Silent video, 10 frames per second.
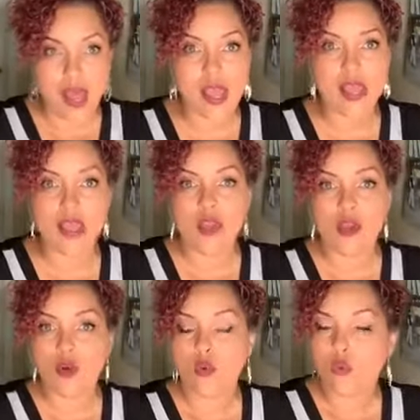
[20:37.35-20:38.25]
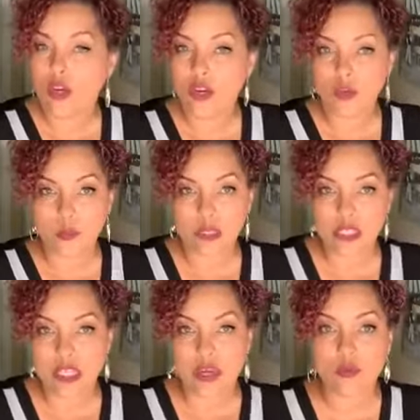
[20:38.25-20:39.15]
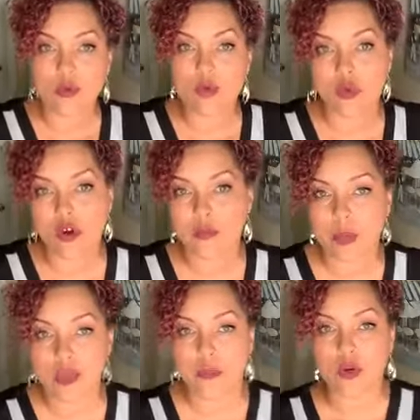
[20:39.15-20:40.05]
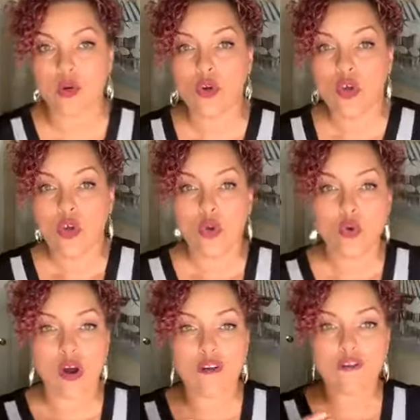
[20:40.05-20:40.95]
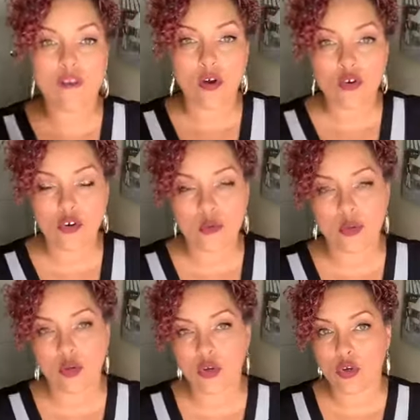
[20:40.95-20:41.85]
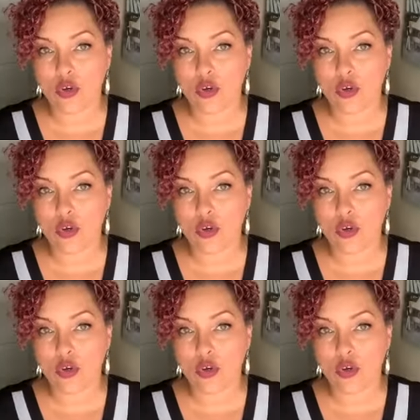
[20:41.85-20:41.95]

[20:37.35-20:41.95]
I 100% reward people who are vulnerable,